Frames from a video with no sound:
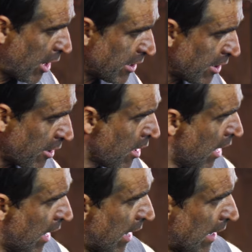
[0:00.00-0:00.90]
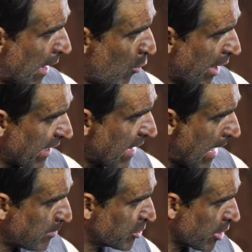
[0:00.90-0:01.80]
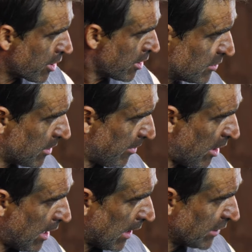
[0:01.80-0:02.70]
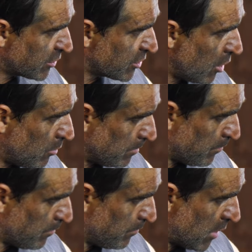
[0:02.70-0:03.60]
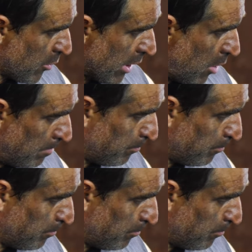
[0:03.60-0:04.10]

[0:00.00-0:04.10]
on here, and I want to capture some of the highlights. So here we go.